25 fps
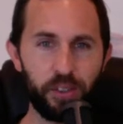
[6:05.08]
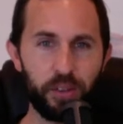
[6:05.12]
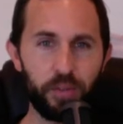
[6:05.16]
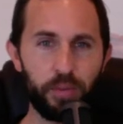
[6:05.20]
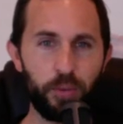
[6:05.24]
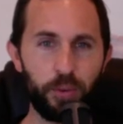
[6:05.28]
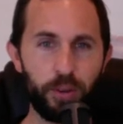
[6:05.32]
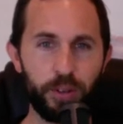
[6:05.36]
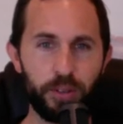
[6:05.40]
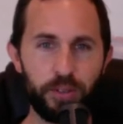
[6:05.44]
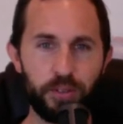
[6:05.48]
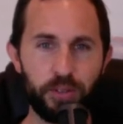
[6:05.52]
their
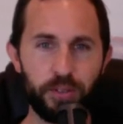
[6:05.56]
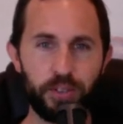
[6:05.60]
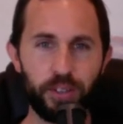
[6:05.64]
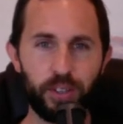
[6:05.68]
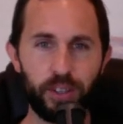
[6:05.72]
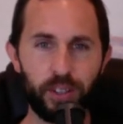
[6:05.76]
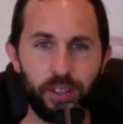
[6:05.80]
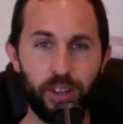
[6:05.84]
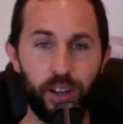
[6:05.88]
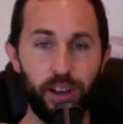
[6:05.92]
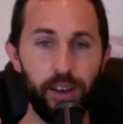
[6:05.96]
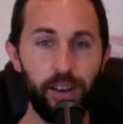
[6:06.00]
voice is
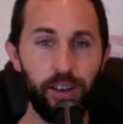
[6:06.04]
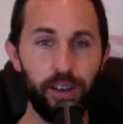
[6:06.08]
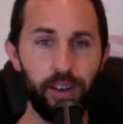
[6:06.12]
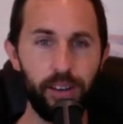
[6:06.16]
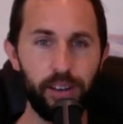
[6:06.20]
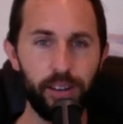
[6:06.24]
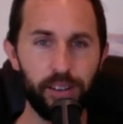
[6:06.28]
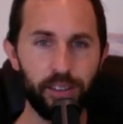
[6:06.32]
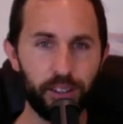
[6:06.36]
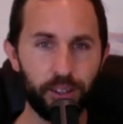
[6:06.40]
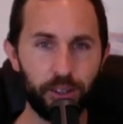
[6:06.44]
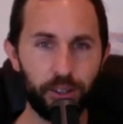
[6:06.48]

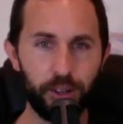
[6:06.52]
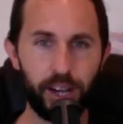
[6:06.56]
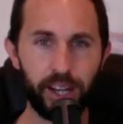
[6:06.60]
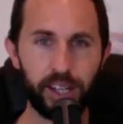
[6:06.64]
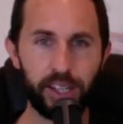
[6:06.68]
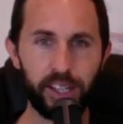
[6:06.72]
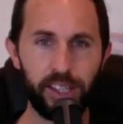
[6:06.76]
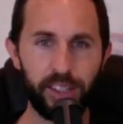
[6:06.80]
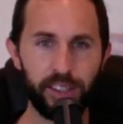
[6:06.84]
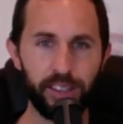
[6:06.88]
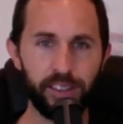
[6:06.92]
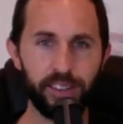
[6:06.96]
all
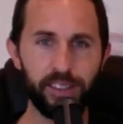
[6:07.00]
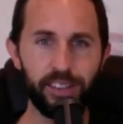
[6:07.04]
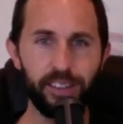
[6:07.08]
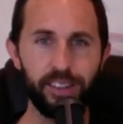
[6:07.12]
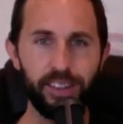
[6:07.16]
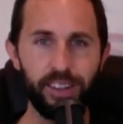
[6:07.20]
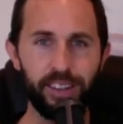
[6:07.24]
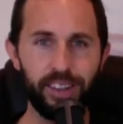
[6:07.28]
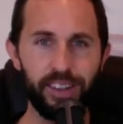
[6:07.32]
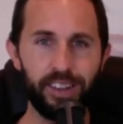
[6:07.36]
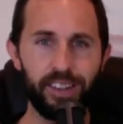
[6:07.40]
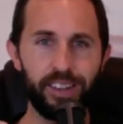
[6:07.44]
cracky,
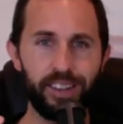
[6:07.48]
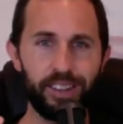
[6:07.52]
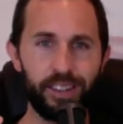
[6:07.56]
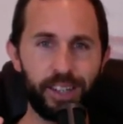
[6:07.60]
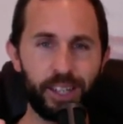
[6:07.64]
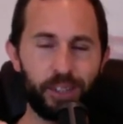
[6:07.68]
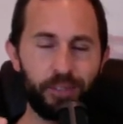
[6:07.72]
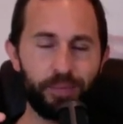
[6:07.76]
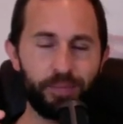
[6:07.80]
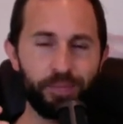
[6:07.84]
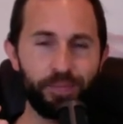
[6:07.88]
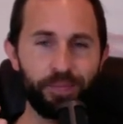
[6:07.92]

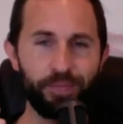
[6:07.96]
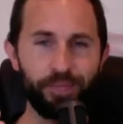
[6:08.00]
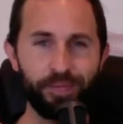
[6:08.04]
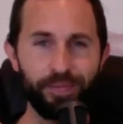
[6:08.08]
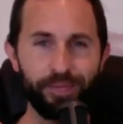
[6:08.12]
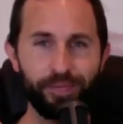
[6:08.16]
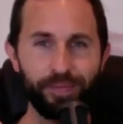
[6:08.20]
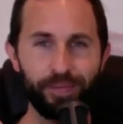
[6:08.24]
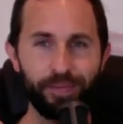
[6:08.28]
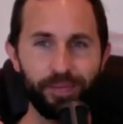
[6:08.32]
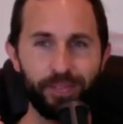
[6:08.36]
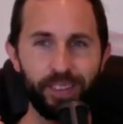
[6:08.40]
right?
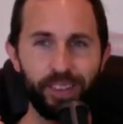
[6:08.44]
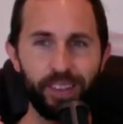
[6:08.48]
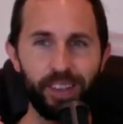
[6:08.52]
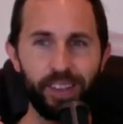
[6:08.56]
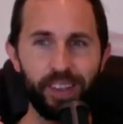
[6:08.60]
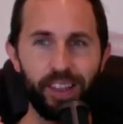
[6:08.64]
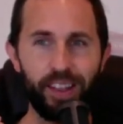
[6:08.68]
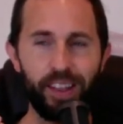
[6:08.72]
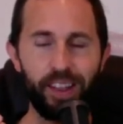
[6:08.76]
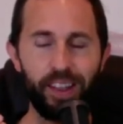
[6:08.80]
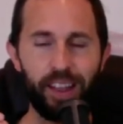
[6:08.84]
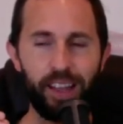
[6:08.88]

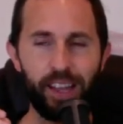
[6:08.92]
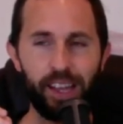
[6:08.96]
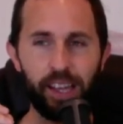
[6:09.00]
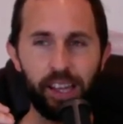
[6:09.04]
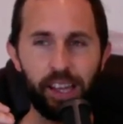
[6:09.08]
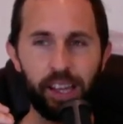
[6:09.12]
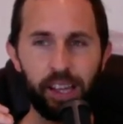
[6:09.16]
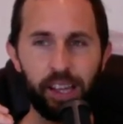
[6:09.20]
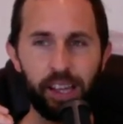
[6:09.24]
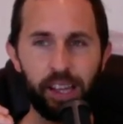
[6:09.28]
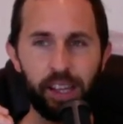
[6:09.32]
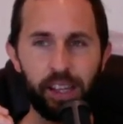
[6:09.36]

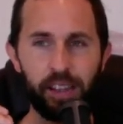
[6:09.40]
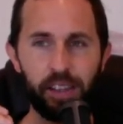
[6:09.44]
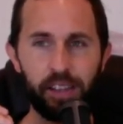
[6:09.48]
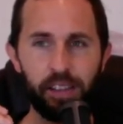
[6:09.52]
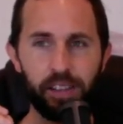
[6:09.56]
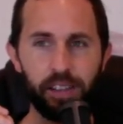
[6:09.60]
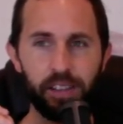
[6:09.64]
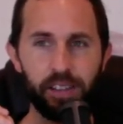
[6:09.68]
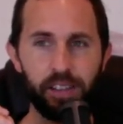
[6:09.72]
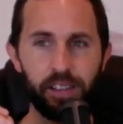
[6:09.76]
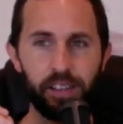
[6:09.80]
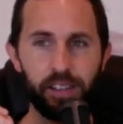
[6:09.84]
And
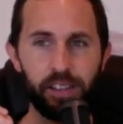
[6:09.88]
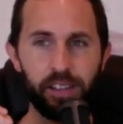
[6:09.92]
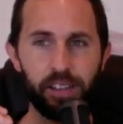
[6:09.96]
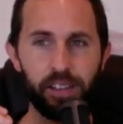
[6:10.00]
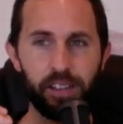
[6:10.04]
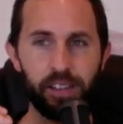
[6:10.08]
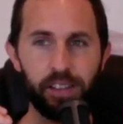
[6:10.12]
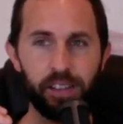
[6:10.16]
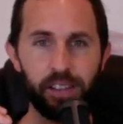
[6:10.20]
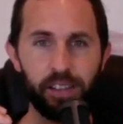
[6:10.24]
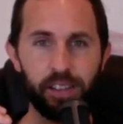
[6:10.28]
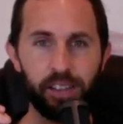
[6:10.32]

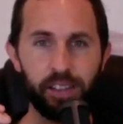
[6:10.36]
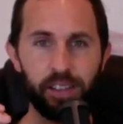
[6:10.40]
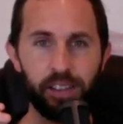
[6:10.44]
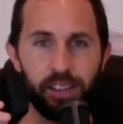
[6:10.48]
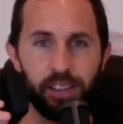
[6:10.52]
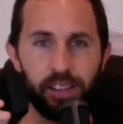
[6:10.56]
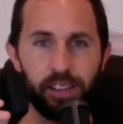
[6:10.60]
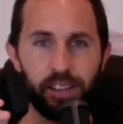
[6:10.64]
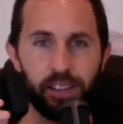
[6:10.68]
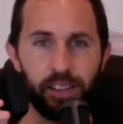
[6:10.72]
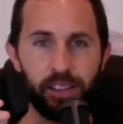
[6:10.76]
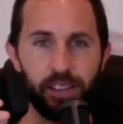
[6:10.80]

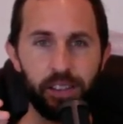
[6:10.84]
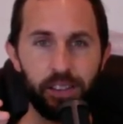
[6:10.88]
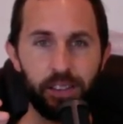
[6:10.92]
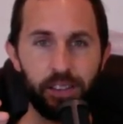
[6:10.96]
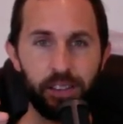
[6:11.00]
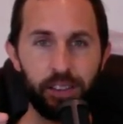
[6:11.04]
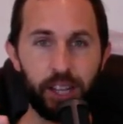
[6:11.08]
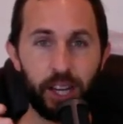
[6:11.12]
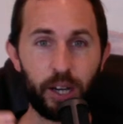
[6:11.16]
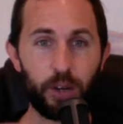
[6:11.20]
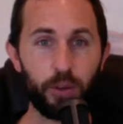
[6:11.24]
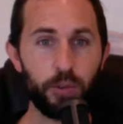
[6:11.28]

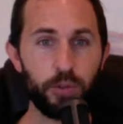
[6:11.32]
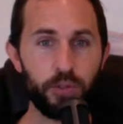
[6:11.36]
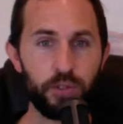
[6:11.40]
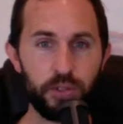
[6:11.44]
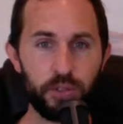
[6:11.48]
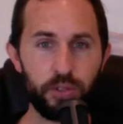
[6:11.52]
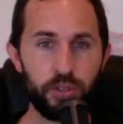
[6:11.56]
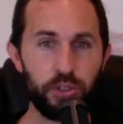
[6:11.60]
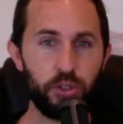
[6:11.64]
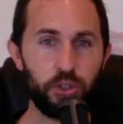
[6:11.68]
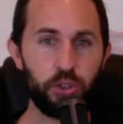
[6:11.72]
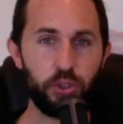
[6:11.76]
that was the
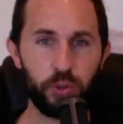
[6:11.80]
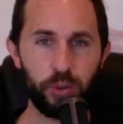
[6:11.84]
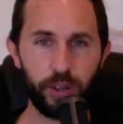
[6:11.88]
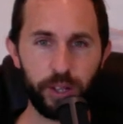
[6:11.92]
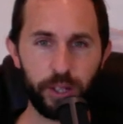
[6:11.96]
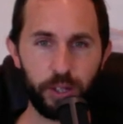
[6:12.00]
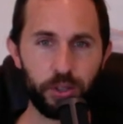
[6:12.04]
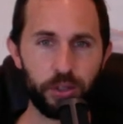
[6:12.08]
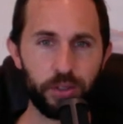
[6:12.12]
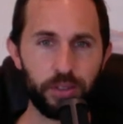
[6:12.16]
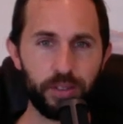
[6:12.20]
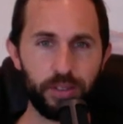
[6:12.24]

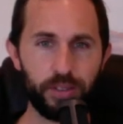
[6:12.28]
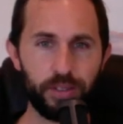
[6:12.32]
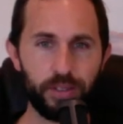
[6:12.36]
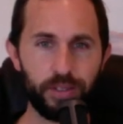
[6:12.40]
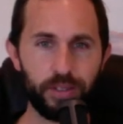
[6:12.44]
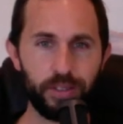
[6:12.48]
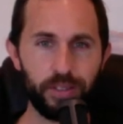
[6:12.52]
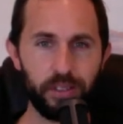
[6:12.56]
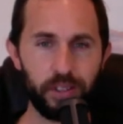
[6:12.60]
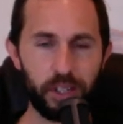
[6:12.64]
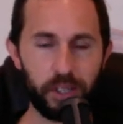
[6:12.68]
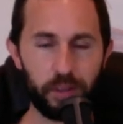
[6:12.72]
situation,
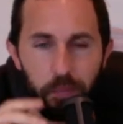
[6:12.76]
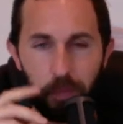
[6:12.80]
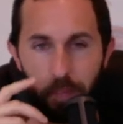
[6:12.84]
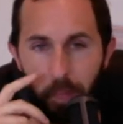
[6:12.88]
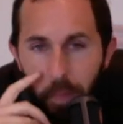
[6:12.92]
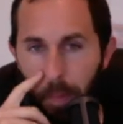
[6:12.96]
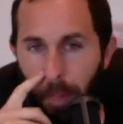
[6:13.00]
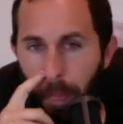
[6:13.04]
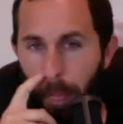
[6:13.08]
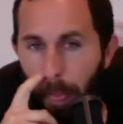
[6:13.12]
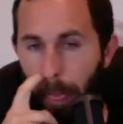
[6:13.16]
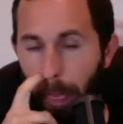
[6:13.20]
right?
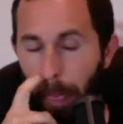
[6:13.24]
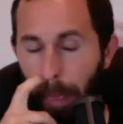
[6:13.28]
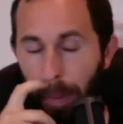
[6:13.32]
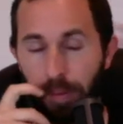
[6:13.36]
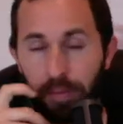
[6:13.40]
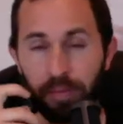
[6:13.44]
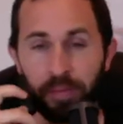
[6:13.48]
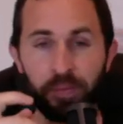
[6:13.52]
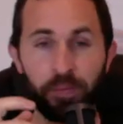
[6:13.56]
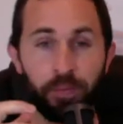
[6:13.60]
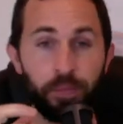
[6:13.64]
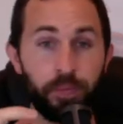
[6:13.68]

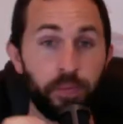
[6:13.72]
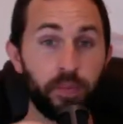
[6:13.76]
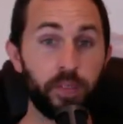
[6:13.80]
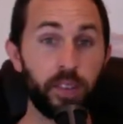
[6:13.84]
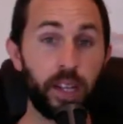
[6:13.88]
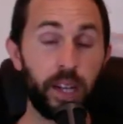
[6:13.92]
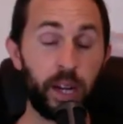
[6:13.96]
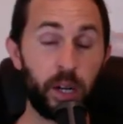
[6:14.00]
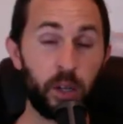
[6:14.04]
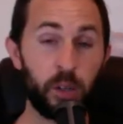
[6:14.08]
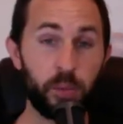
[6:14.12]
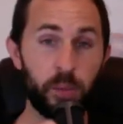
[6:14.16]

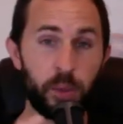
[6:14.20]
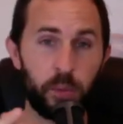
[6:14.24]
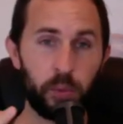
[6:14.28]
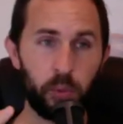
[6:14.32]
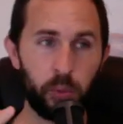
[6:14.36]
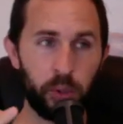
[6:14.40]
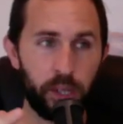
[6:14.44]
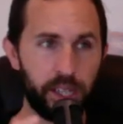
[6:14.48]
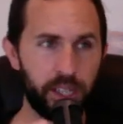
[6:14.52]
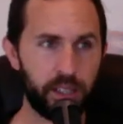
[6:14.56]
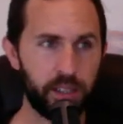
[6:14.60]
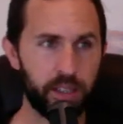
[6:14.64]
And I remember
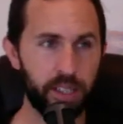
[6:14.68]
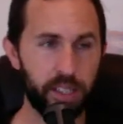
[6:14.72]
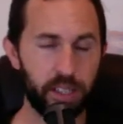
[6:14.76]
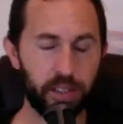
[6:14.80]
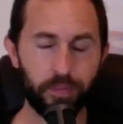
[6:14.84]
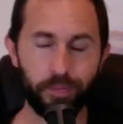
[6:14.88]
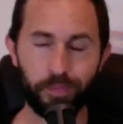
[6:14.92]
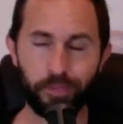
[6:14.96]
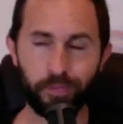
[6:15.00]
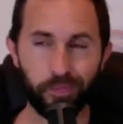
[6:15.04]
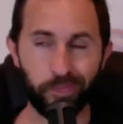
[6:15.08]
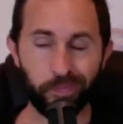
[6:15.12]
we had like,
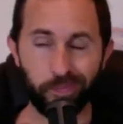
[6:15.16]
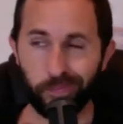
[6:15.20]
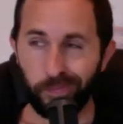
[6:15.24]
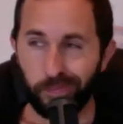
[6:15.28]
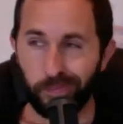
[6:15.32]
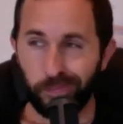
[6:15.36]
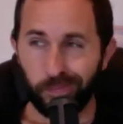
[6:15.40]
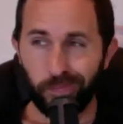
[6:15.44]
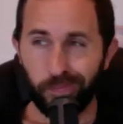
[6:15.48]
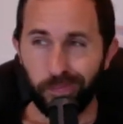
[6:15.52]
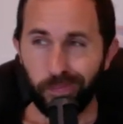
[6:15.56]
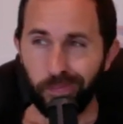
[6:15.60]

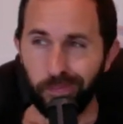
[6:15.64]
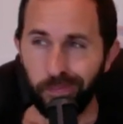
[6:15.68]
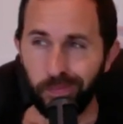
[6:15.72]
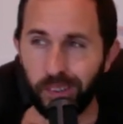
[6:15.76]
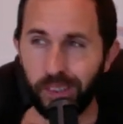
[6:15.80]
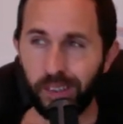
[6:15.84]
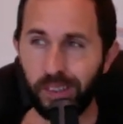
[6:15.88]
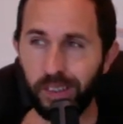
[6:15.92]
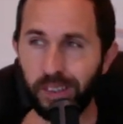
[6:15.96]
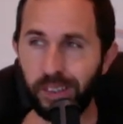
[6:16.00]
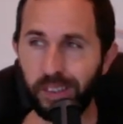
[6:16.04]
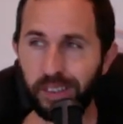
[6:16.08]

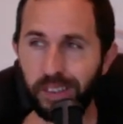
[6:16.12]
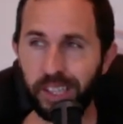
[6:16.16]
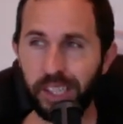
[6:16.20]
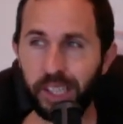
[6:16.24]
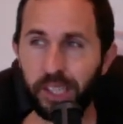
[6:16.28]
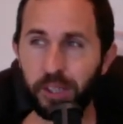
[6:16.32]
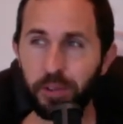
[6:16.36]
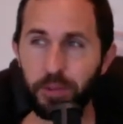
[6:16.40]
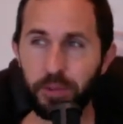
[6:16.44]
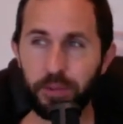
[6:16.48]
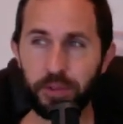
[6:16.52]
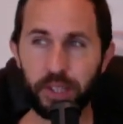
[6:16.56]
I think
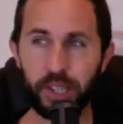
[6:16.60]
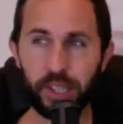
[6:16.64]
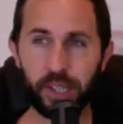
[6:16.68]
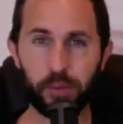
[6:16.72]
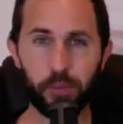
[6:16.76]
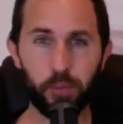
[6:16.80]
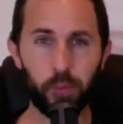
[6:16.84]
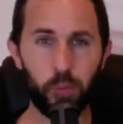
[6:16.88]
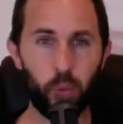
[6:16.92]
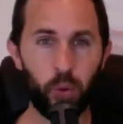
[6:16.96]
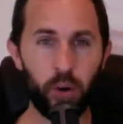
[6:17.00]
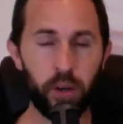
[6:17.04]
it was like
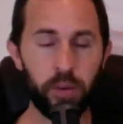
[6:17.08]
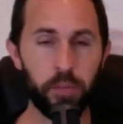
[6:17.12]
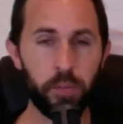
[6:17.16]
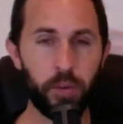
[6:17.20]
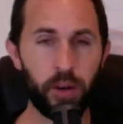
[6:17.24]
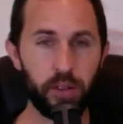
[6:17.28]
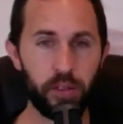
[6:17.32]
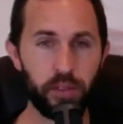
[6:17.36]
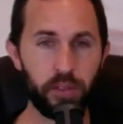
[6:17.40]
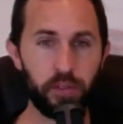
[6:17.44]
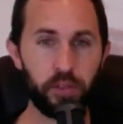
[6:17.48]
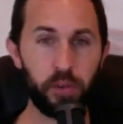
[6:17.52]
1
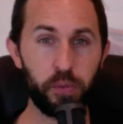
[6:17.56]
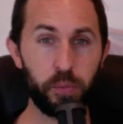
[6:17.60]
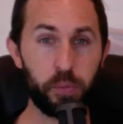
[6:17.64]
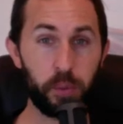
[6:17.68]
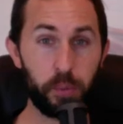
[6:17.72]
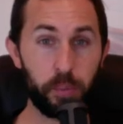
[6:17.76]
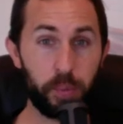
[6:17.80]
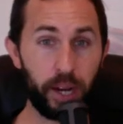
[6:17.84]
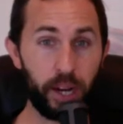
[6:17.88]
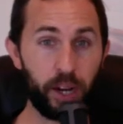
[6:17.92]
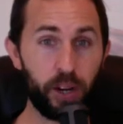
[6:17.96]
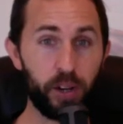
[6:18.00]
month to
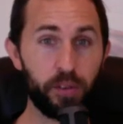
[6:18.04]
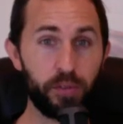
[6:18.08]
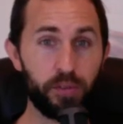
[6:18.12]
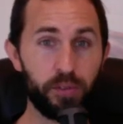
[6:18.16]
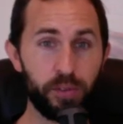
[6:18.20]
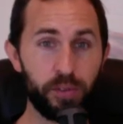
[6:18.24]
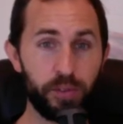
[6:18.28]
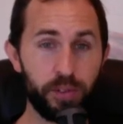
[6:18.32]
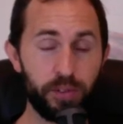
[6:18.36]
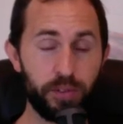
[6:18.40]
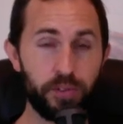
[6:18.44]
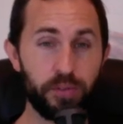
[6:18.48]
prepare
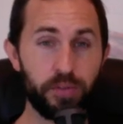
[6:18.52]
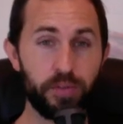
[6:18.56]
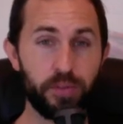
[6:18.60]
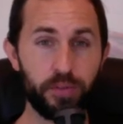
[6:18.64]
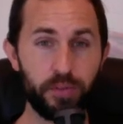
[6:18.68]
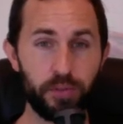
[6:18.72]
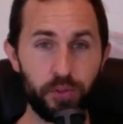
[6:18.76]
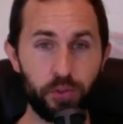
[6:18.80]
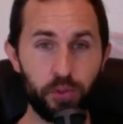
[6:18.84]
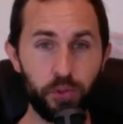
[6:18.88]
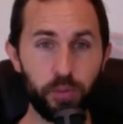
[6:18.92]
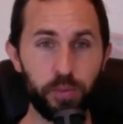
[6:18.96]
for this
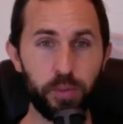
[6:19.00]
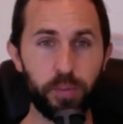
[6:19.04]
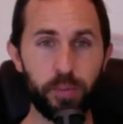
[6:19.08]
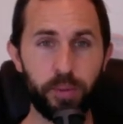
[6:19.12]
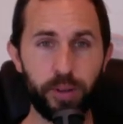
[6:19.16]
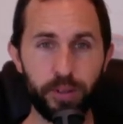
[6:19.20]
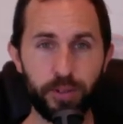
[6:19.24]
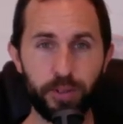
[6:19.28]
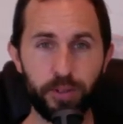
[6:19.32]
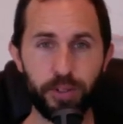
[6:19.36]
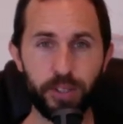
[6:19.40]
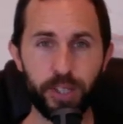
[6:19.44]
stupid
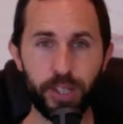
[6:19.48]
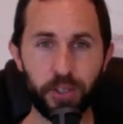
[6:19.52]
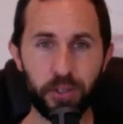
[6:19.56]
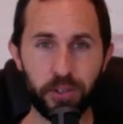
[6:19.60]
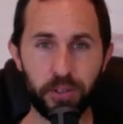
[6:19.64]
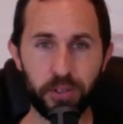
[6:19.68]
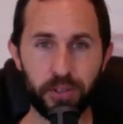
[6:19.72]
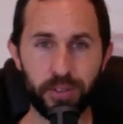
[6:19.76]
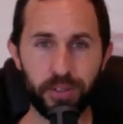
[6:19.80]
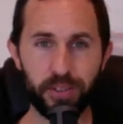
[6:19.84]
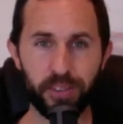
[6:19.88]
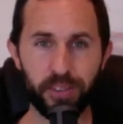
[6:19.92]
presentation.